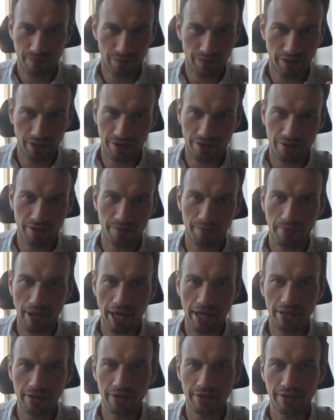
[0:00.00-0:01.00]
That's the
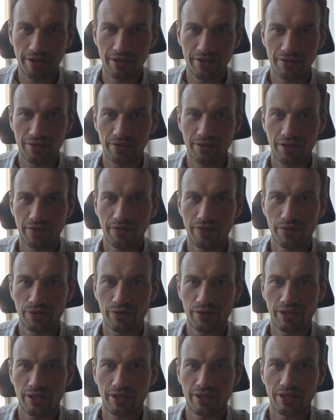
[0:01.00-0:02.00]
main reason that we use
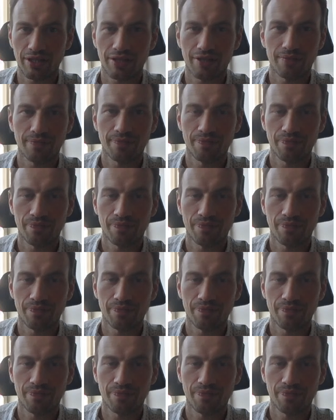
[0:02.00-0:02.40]
it in here.